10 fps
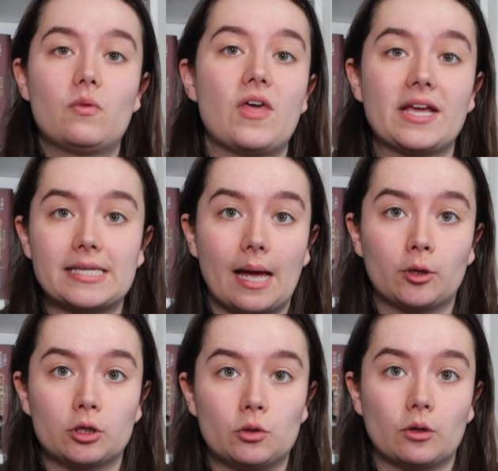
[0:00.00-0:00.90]
things that I'm
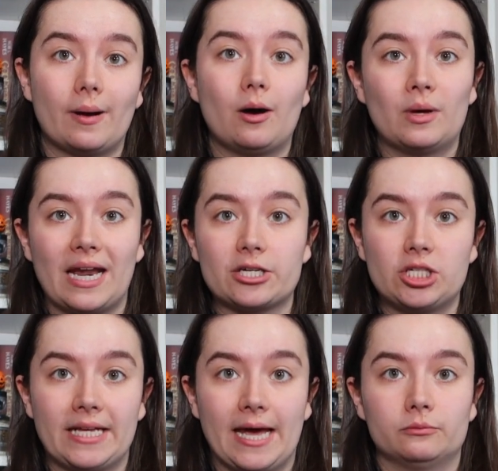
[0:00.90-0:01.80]
going to talk about will
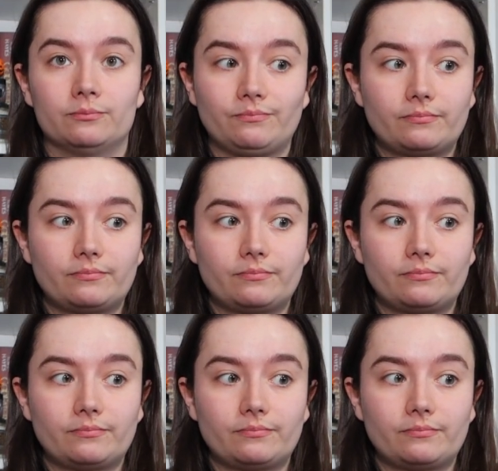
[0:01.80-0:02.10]
actually count.